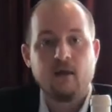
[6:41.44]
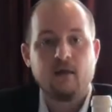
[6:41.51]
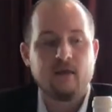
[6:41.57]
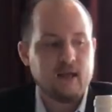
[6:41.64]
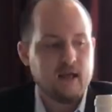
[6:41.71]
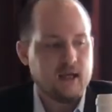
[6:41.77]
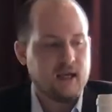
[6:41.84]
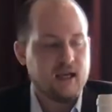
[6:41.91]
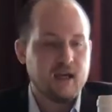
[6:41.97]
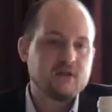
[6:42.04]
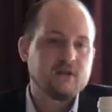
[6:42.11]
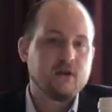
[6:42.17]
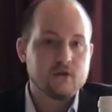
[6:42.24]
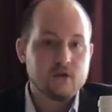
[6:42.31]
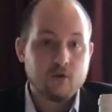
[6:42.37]
Each of
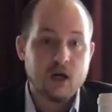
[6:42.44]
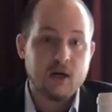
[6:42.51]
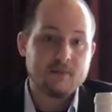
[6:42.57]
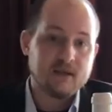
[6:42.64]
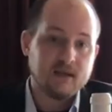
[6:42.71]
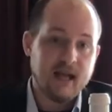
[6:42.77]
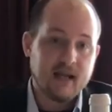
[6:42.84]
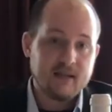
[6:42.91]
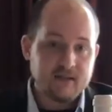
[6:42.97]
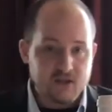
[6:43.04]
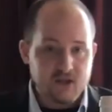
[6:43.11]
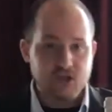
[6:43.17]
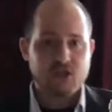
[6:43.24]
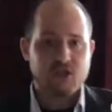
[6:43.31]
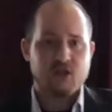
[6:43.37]
those grapes
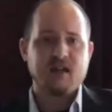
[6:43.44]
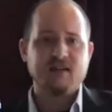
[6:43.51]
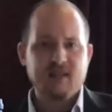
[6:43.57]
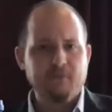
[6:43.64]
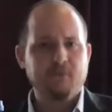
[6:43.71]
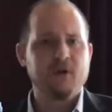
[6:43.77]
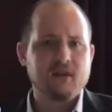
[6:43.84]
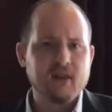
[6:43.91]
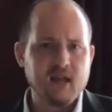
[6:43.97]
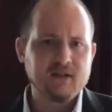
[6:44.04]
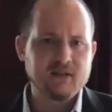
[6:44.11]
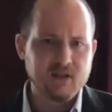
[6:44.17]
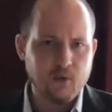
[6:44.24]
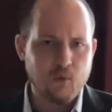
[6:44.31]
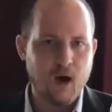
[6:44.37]
lends a different thing
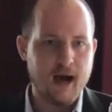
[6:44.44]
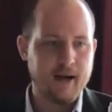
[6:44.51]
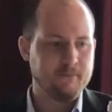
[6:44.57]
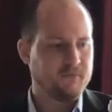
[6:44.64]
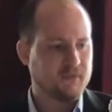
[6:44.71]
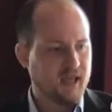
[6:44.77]
to the wine.